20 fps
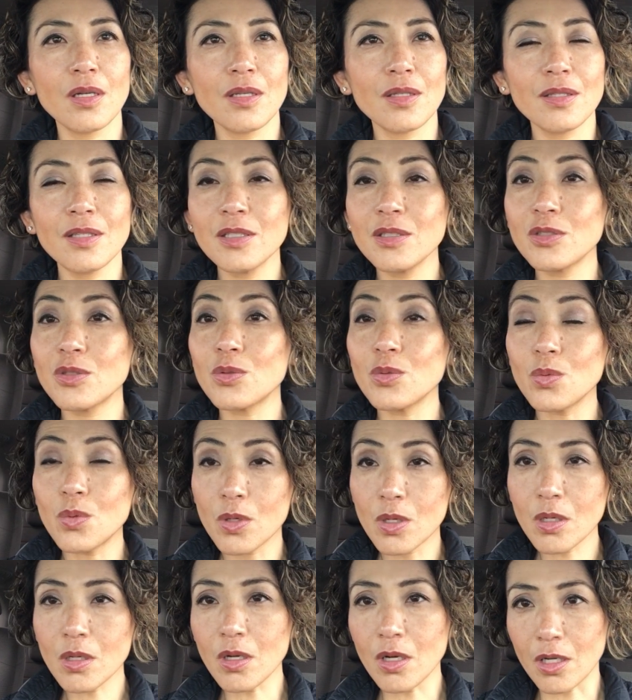things to
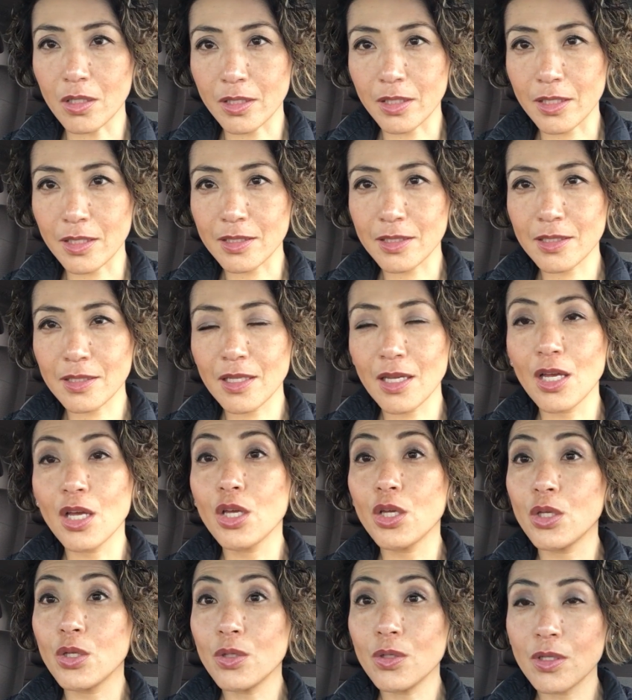work on is,
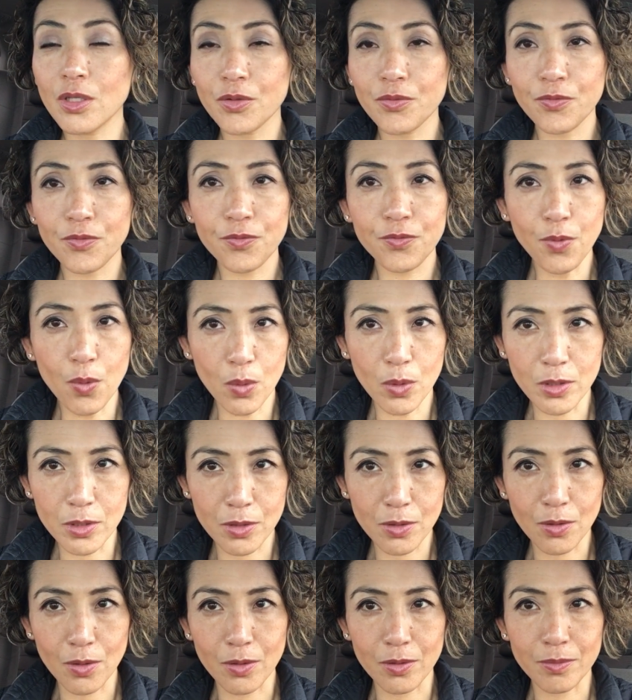you can
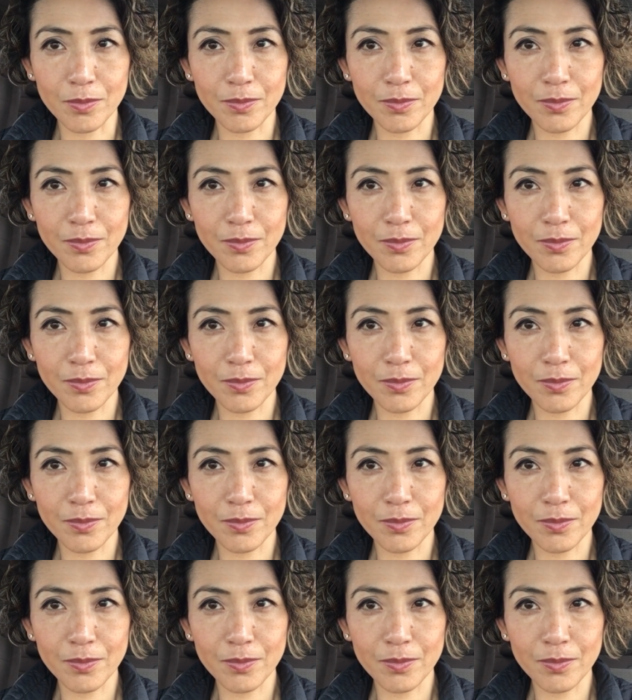focus on.